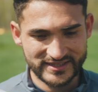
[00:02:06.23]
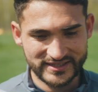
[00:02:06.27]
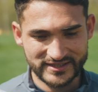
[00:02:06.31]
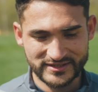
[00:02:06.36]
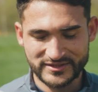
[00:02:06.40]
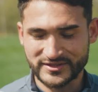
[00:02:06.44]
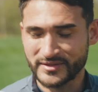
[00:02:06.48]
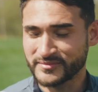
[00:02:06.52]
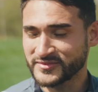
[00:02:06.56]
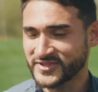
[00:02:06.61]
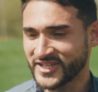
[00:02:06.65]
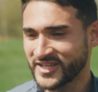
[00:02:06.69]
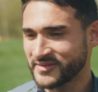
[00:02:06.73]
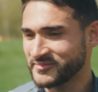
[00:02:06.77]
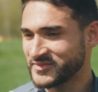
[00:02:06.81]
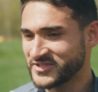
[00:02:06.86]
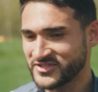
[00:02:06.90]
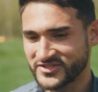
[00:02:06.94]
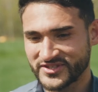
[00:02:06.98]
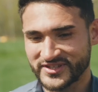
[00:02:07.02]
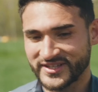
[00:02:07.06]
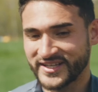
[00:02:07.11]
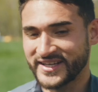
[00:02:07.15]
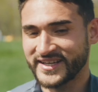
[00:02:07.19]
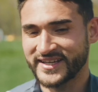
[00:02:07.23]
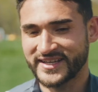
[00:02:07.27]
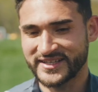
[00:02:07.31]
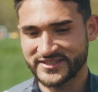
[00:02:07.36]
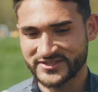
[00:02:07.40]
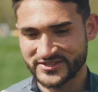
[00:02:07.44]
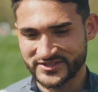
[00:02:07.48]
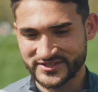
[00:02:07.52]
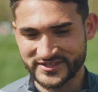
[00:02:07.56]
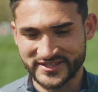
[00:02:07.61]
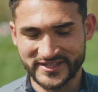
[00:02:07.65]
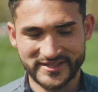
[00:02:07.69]
sometime in July, I
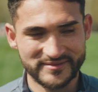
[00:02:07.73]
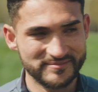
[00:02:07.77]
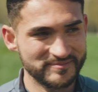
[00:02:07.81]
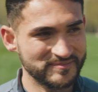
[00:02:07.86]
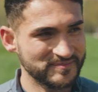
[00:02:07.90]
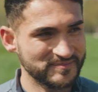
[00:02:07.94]
should say.